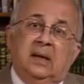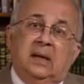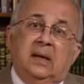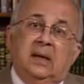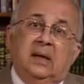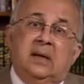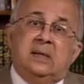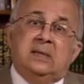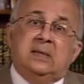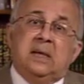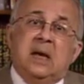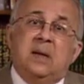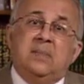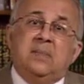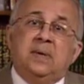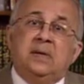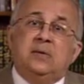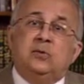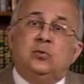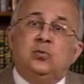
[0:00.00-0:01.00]

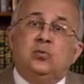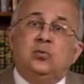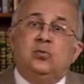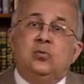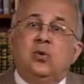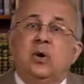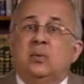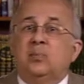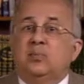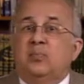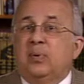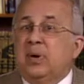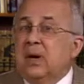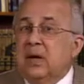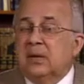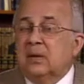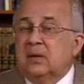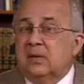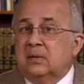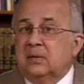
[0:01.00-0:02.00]
Nizami drew on
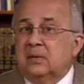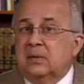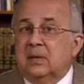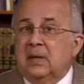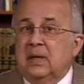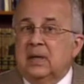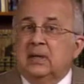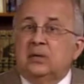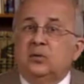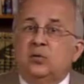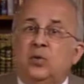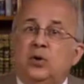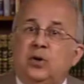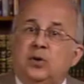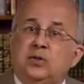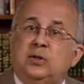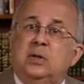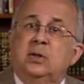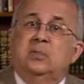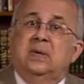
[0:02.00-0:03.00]
prior and
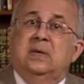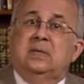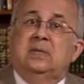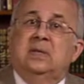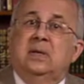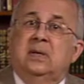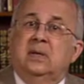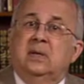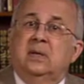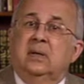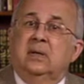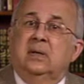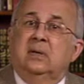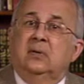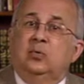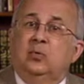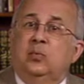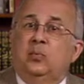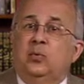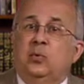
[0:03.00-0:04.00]
original material
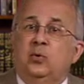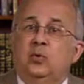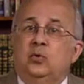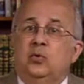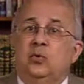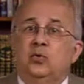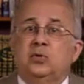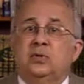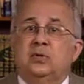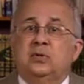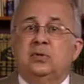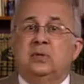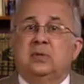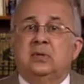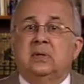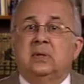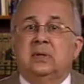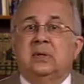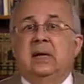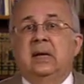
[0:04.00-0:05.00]
to produce
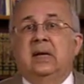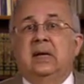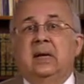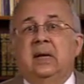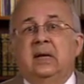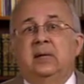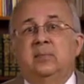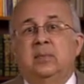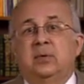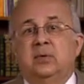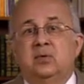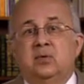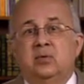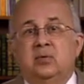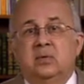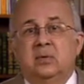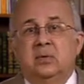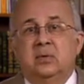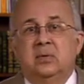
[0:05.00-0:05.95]
Layla and Majnun.